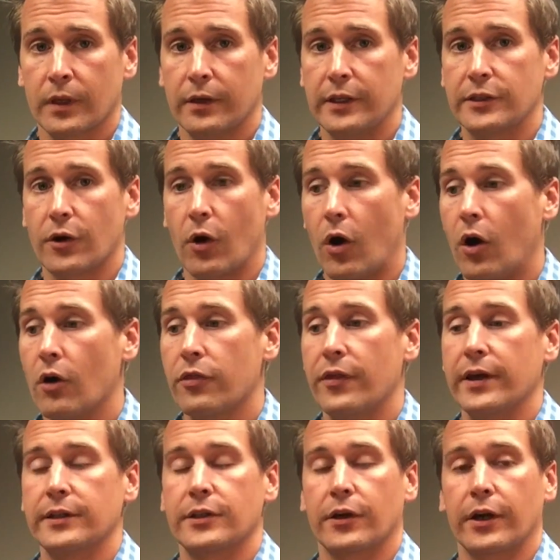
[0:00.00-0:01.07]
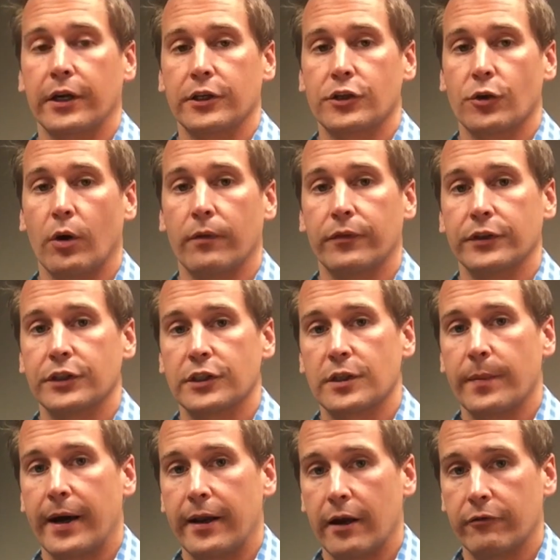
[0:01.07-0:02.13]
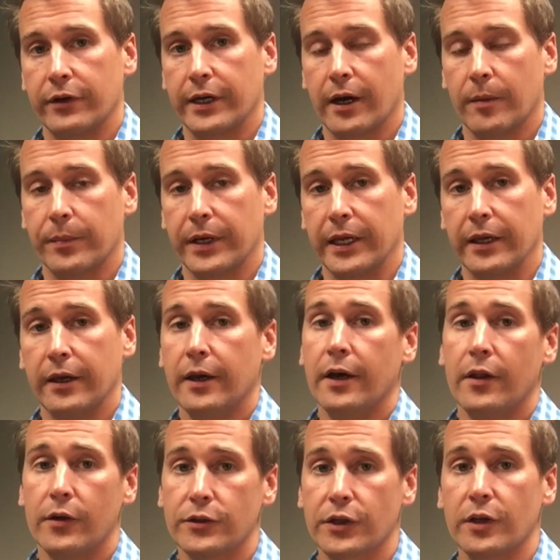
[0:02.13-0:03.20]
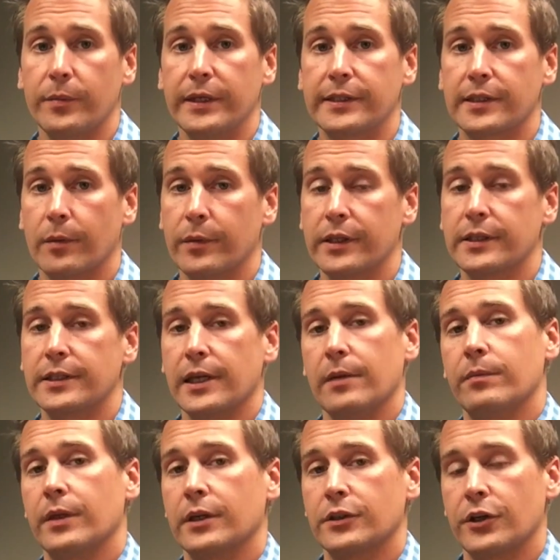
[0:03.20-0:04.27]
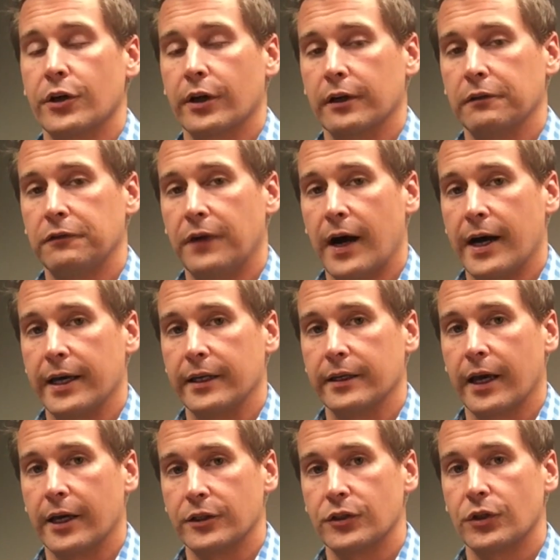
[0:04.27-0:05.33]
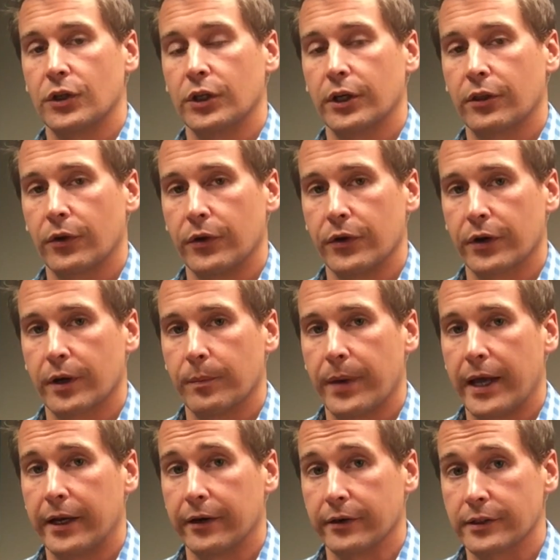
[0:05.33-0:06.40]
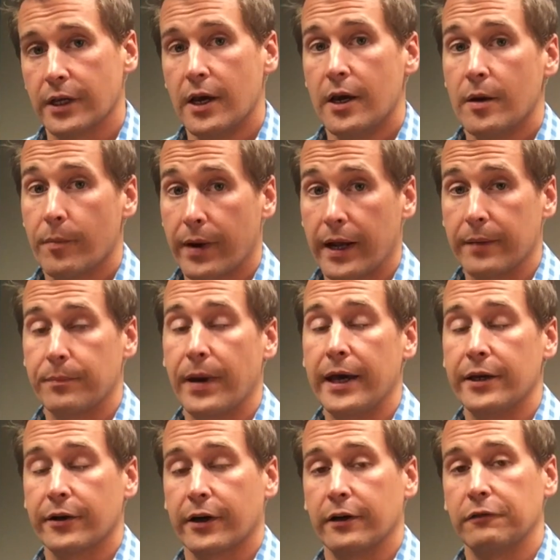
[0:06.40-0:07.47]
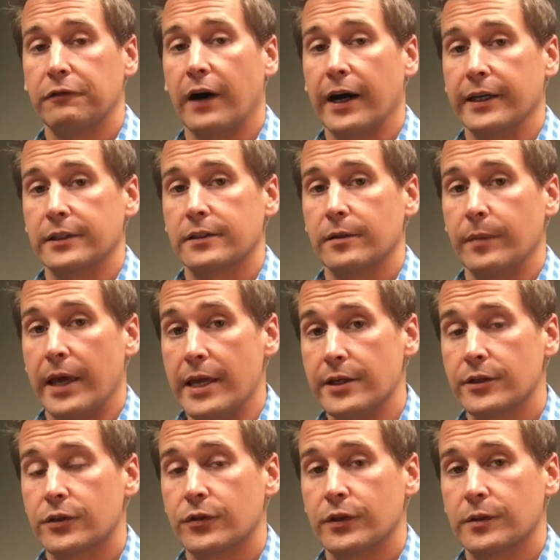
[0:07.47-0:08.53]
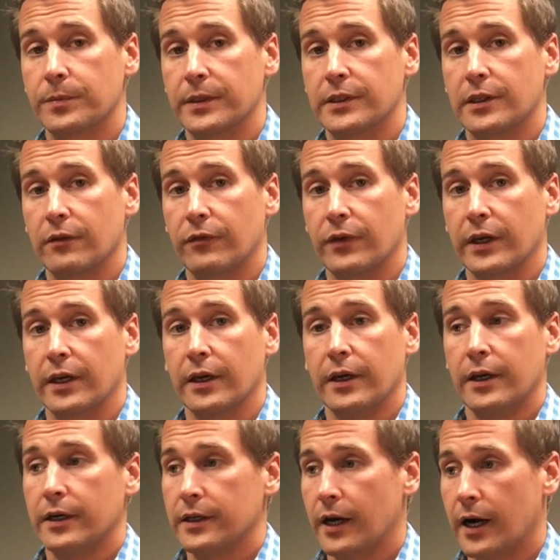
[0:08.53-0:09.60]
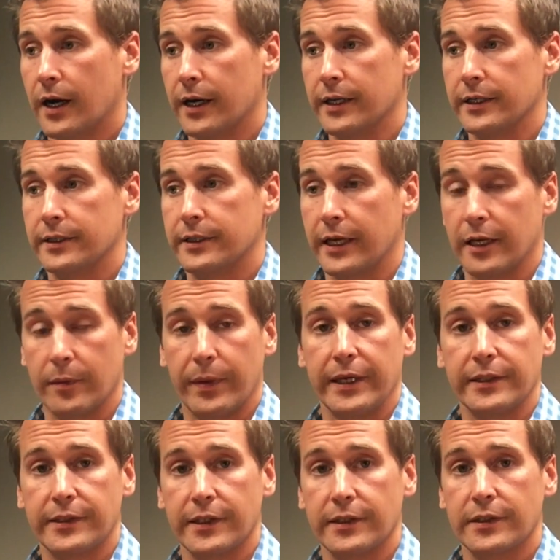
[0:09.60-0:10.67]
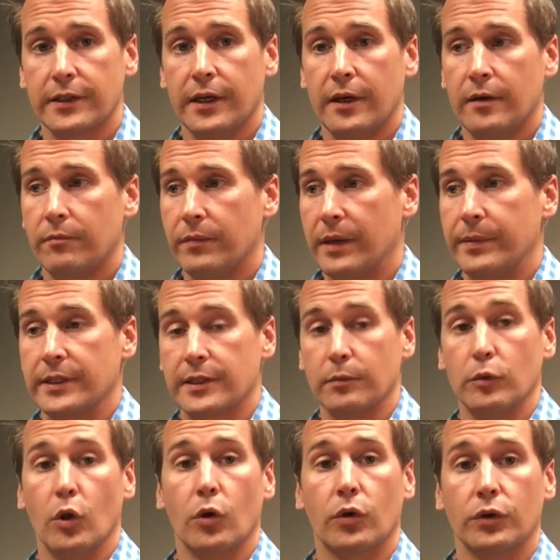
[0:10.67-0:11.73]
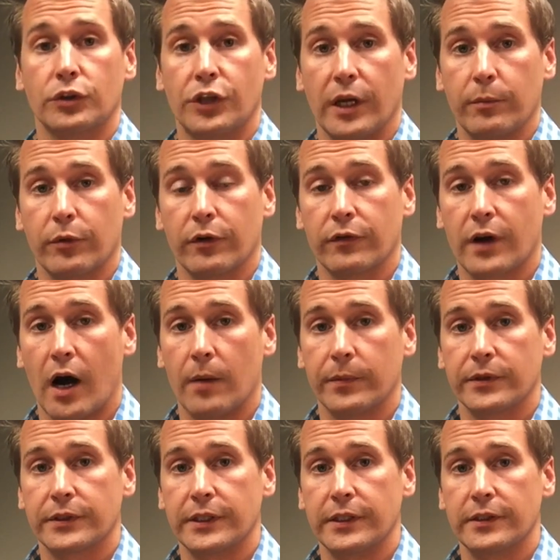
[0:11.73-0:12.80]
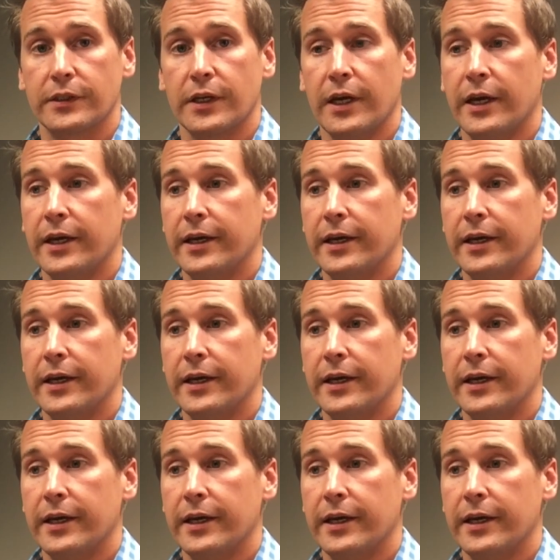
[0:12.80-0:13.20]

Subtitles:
These are all things that are going to show up for just about every company. Those are going to be some of the same things that you're going to find as you click through your competitors. But I bet you're going to find some industry-specific databases, maybe some local chamber of commerces.